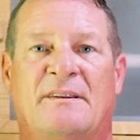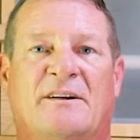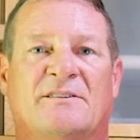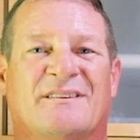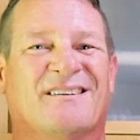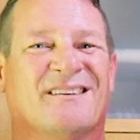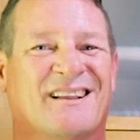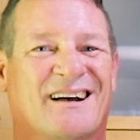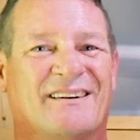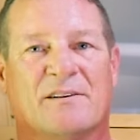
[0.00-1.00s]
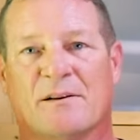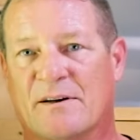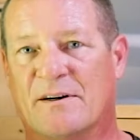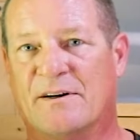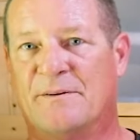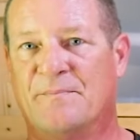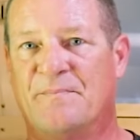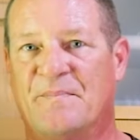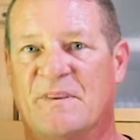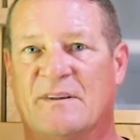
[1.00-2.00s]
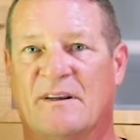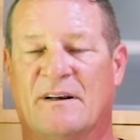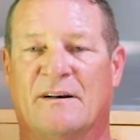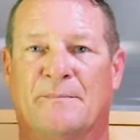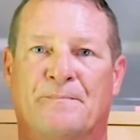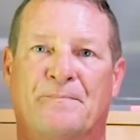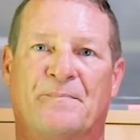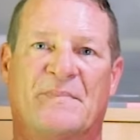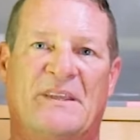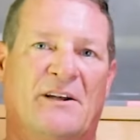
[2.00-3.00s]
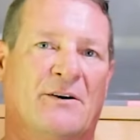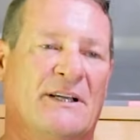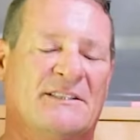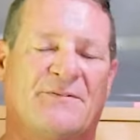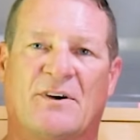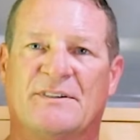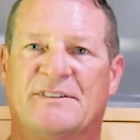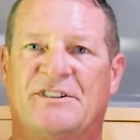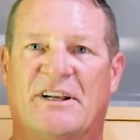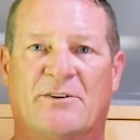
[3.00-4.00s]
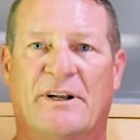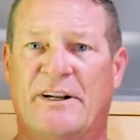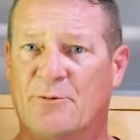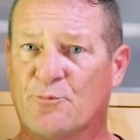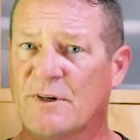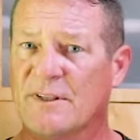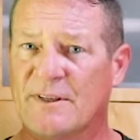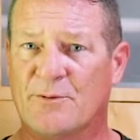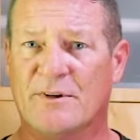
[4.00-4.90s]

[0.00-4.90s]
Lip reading: There's a lot to learn, you know, as far as generating really,